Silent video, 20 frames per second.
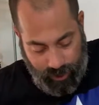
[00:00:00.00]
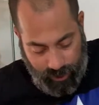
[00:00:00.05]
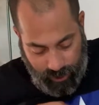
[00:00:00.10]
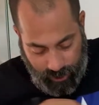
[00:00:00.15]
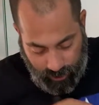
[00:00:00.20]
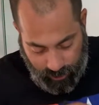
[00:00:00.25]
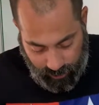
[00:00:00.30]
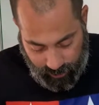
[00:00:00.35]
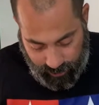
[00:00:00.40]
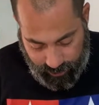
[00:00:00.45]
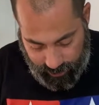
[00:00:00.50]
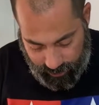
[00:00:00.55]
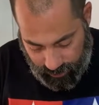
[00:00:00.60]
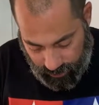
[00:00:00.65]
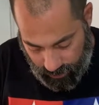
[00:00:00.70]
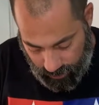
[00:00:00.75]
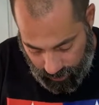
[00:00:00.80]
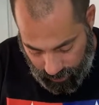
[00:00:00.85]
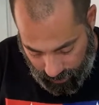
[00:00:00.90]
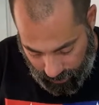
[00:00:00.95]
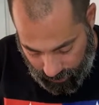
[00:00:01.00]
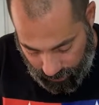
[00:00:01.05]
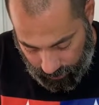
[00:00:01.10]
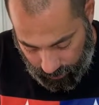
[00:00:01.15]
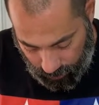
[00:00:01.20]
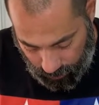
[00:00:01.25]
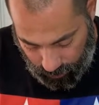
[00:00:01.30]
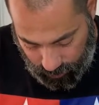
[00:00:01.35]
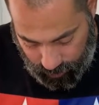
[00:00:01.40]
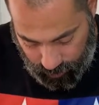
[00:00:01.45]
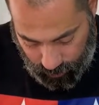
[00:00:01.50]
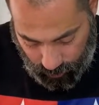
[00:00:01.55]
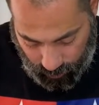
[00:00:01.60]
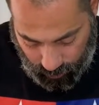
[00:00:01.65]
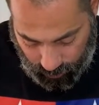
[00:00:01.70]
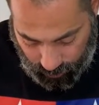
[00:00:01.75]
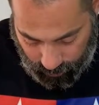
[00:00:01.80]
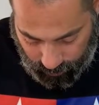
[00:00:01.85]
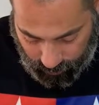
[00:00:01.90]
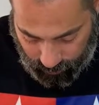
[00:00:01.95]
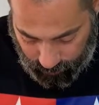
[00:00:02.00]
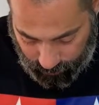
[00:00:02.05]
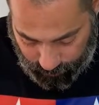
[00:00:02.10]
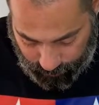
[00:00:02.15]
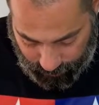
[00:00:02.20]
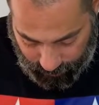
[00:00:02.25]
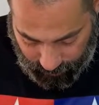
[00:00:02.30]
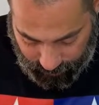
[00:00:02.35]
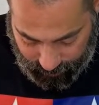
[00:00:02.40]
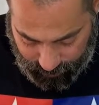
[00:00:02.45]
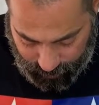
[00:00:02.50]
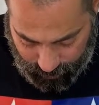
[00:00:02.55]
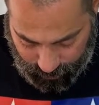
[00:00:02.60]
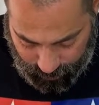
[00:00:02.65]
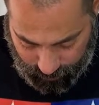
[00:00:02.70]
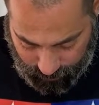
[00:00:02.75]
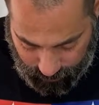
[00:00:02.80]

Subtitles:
gears and go to our punch.